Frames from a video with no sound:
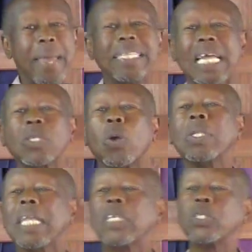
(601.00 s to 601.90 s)
make that
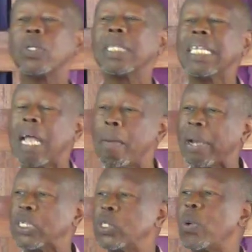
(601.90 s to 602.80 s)
connection, then I'm
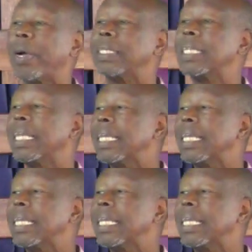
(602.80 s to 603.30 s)
assured